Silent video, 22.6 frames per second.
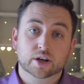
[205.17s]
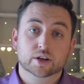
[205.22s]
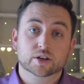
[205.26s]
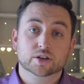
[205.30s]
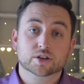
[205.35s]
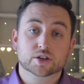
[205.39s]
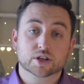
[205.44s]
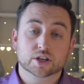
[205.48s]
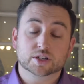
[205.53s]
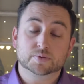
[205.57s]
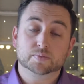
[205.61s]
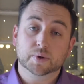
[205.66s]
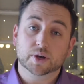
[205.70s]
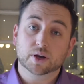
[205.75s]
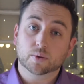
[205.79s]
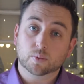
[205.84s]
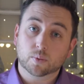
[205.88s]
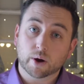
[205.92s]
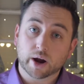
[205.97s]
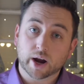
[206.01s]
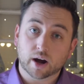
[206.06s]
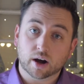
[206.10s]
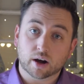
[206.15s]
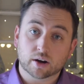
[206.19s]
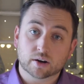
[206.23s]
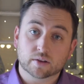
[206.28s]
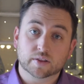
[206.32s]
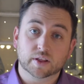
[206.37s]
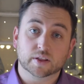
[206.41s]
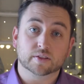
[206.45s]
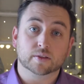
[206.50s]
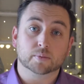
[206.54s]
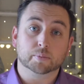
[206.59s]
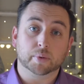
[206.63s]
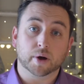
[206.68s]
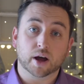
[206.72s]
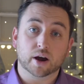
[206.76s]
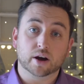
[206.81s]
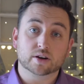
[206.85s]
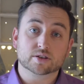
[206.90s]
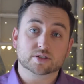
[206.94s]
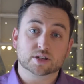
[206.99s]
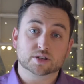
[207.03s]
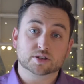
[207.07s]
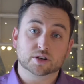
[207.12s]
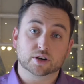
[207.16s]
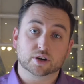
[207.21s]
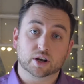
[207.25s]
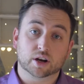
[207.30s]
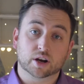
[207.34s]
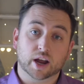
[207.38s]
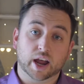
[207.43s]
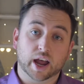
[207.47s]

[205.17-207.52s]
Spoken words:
just be aware that the buyers that you're going